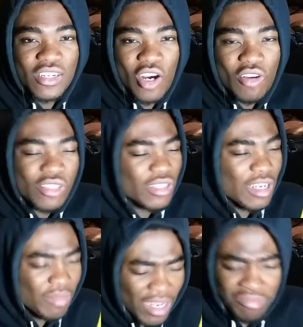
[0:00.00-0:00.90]
to the whole song, and
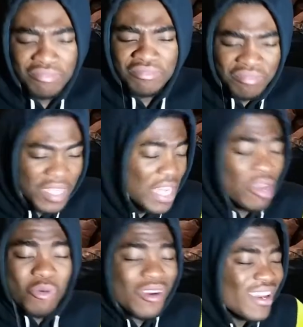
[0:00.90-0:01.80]
I'm like, hmm,
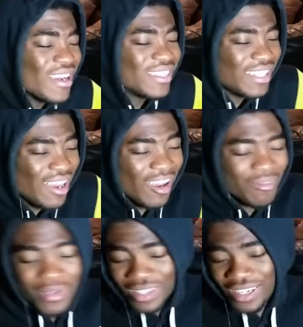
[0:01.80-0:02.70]
what up,
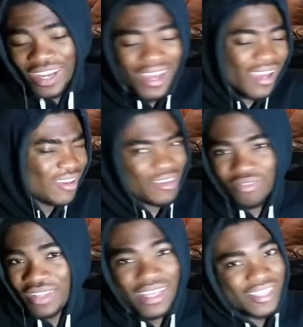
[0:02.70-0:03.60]
me
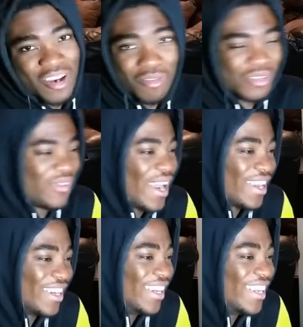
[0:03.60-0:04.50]
love? That song was
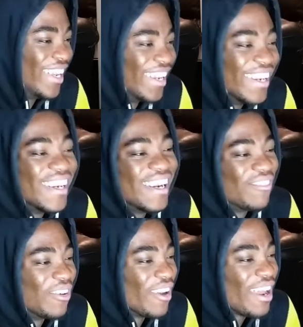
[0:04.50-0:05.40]
fire.
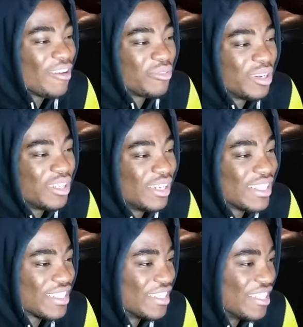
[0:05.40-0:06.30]
But whatever I do,
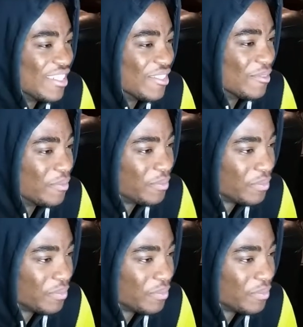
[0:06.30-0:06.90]
let's continue.